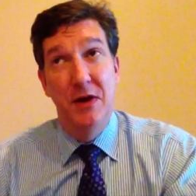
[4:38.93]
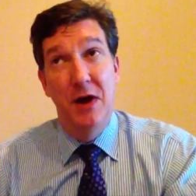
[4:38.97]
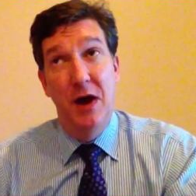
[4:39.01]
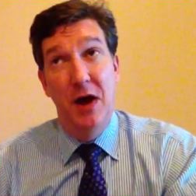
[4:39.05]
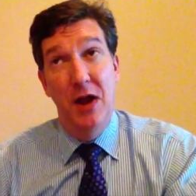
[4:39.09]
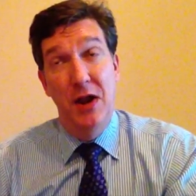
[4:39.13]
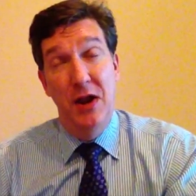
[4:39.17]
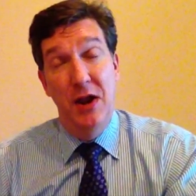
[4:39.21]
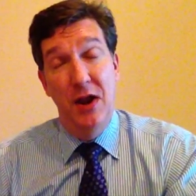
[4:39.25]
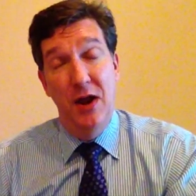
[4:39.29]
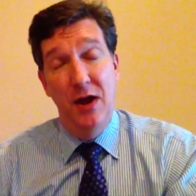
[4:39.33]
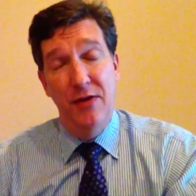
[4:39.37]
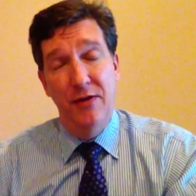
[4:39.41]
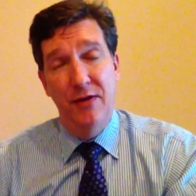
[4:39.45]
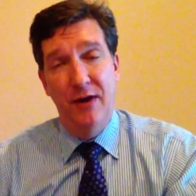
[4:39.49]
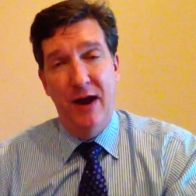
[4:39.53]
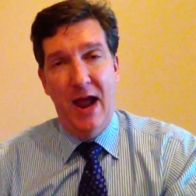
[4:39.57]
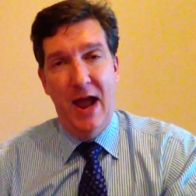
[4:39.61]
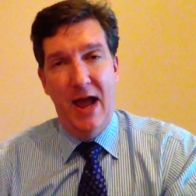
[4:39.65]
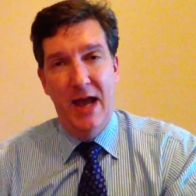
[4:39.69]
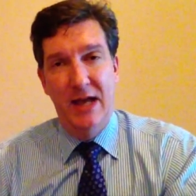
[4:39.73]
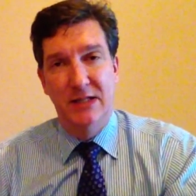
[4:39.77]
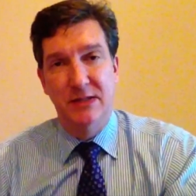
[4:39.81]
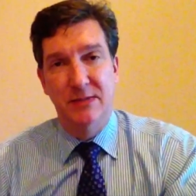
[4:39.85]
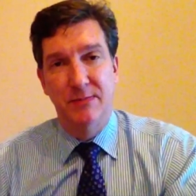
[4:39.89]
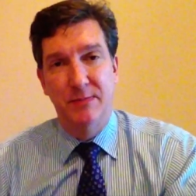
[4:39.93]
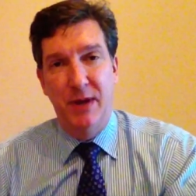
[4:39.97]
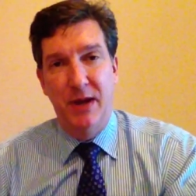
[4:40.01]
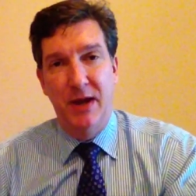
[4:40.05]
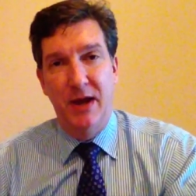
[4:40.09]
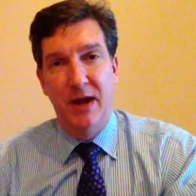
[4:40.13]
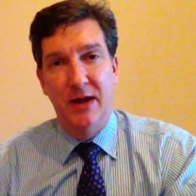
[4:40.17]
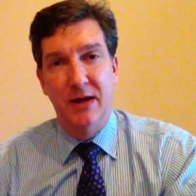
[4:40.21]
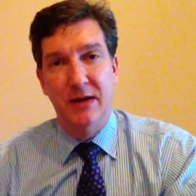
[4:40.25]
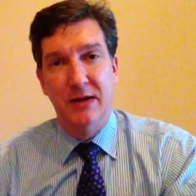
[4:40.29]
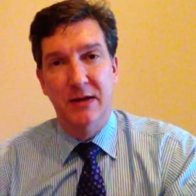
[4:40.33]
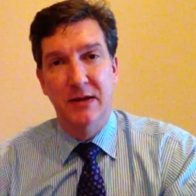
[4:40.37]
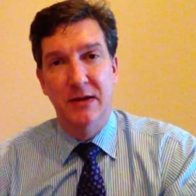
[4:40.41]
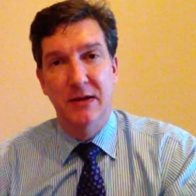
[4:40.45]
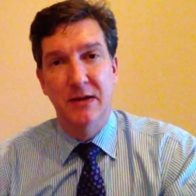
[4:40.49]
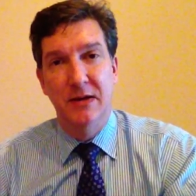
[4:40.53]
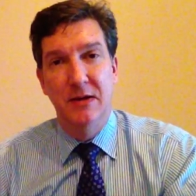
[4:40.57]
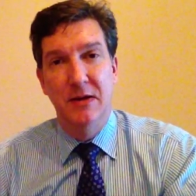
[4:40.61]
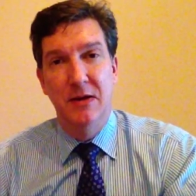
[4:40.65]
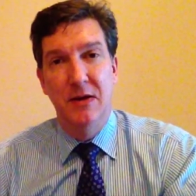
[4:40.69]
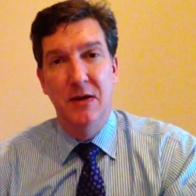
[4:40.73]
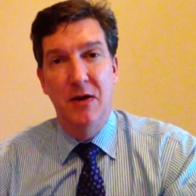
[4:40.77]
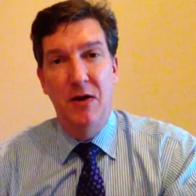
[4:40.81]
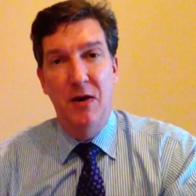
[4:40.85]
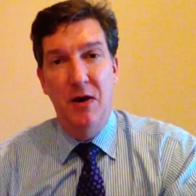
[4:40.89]
another aspect
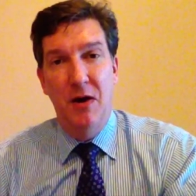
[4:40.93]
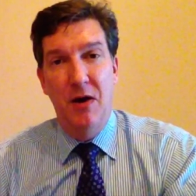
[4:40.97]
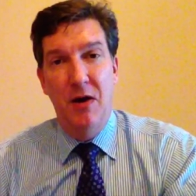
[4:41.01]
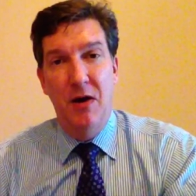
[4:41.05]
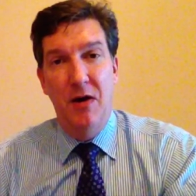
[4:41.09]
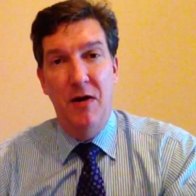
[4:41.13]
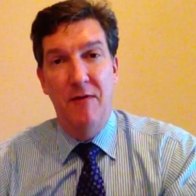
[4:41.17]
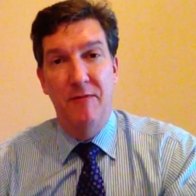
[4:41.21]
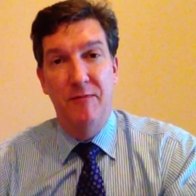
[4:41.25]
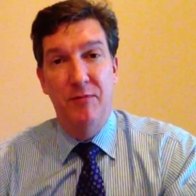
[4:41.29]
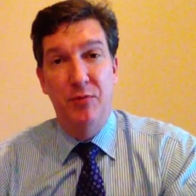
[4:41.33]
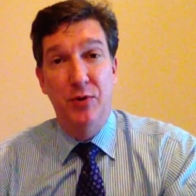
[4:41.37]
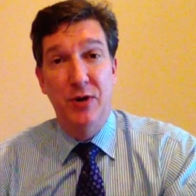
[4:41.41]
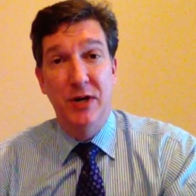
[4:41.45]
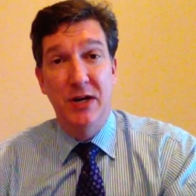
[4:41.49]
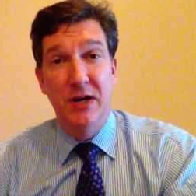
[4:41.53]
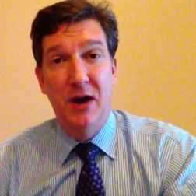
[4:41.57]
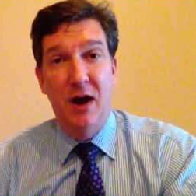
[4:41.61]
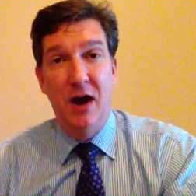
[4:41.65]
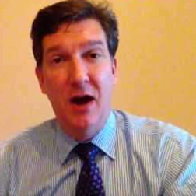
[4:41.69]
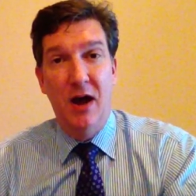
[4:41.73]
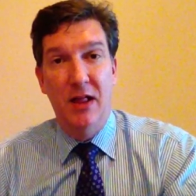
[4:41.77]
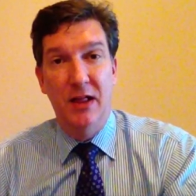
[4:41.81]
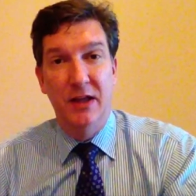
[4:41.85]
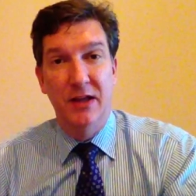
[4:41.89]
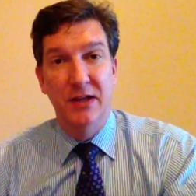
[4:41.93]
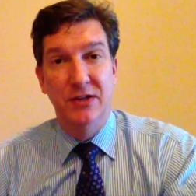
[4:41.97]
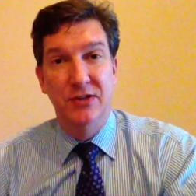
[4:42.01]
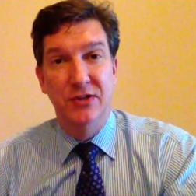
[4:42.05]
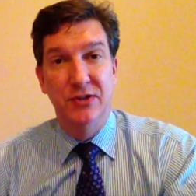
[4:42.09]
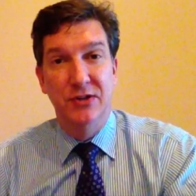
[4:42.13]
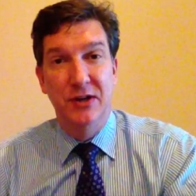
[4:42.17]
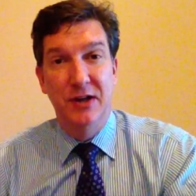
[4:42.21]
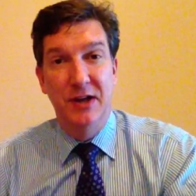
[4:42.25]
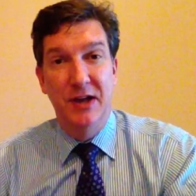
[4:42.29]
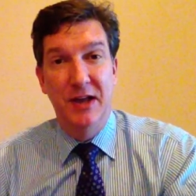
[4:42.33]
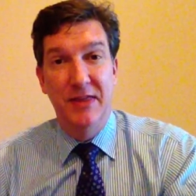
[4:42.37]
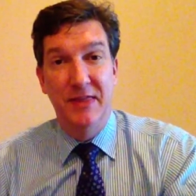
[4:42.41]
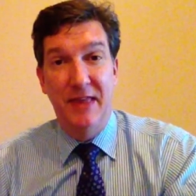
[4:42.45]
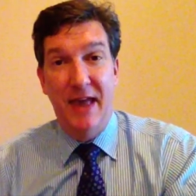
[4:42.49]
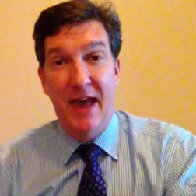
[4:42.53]
of pre knowledge, and